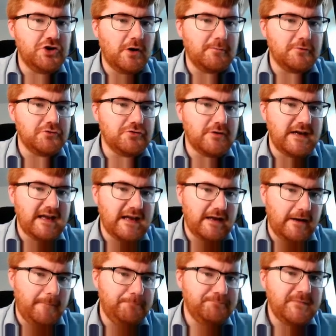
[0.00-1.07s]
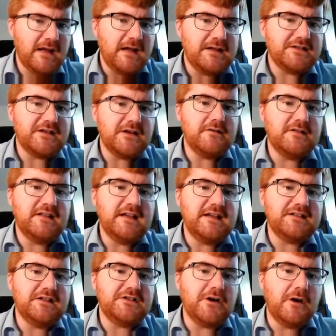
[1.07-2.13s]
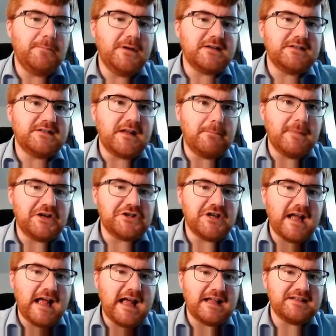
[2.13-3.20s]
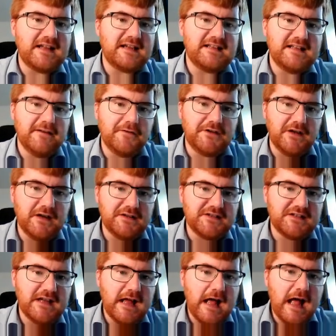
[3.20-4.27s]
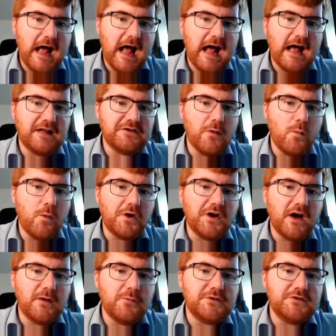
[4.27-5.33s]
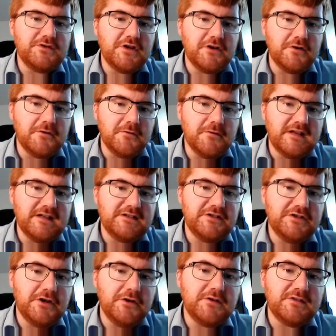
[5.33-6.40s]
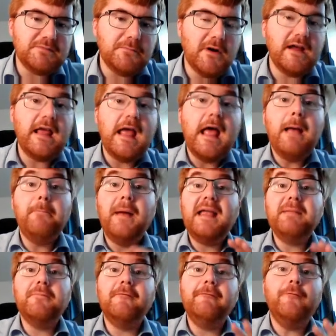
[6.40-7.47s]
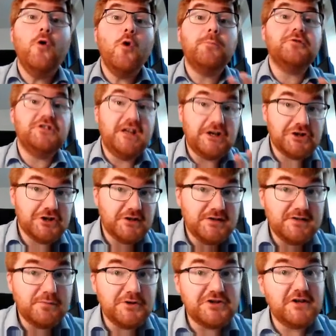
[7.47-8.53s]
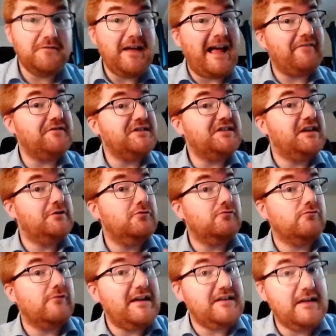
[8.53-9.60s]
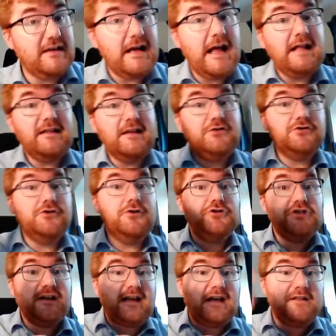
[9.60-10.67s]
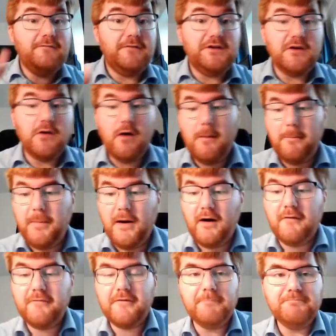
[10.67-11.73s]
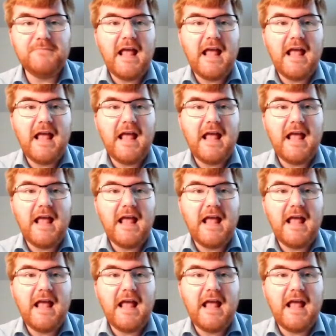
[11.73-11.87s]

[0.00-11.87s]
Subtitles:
geometry here. So these are the topics that Maj has given us. And what I would do is use my paper 4 predictions, which if you haven't seen already, then do check out the video above,